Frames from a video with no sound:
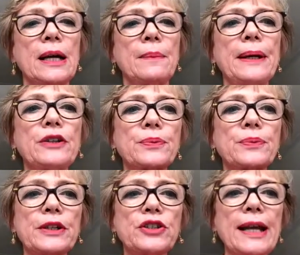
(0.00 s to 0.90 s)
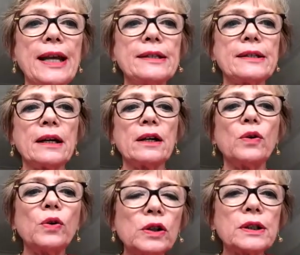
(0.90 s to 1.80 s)
Because with gender,
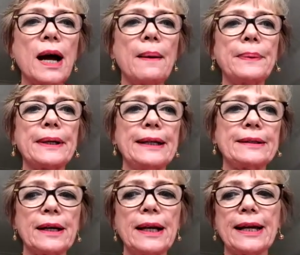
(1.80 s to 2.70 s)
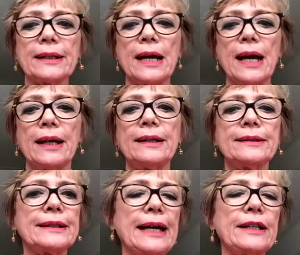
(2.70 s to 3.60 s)
all companies collect
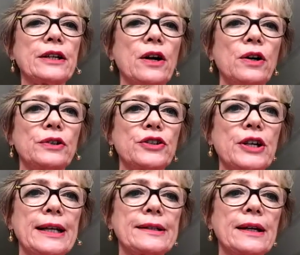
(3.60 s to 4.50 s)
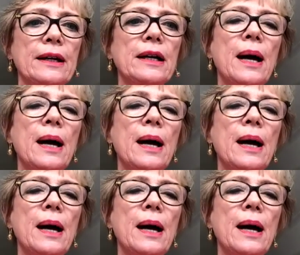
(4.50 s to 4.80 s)
data on gender,